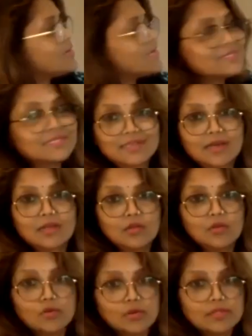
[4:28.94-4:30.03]
as a
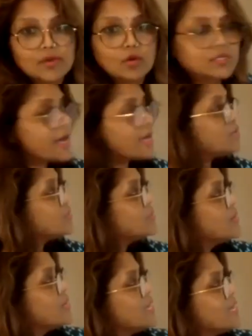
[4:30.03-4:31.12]
circle, octahedron.
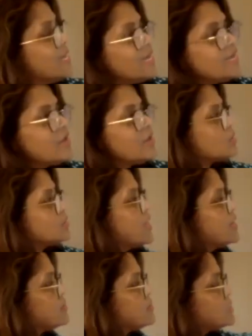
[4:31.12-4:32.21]

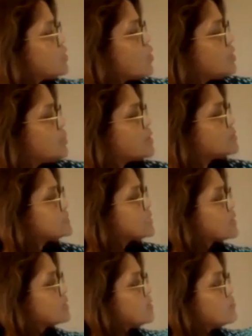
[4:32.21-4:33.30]
Octahedron is all about the
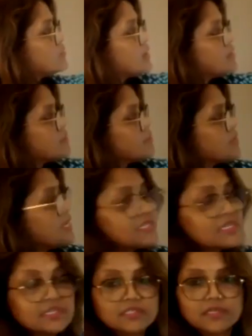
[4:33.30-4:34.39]
cycle of life,
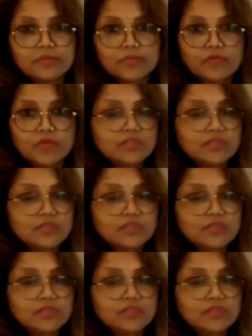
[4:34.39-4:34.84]
eternity. We are